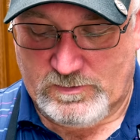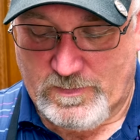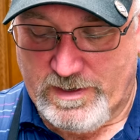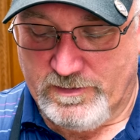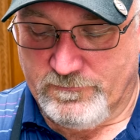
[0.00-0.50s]

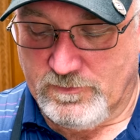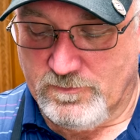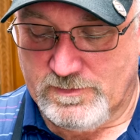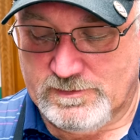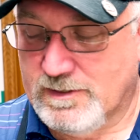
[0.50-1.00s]
spine and
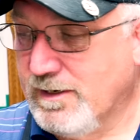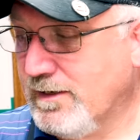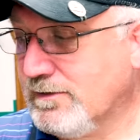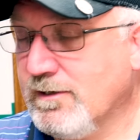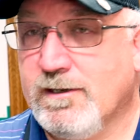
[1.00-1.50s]
flow these
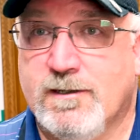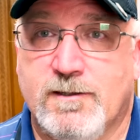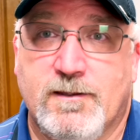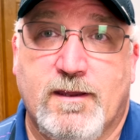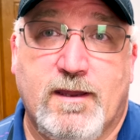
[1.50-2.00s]
guys,
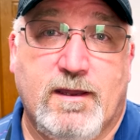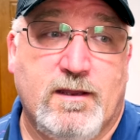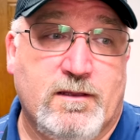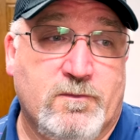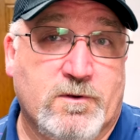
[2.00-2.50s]

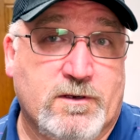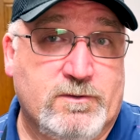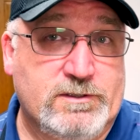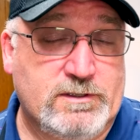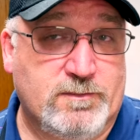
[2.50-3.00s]
and then we're going
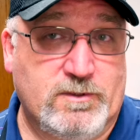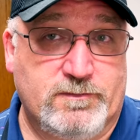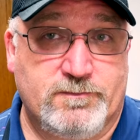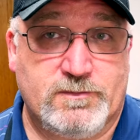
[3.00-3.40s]
to assemble them.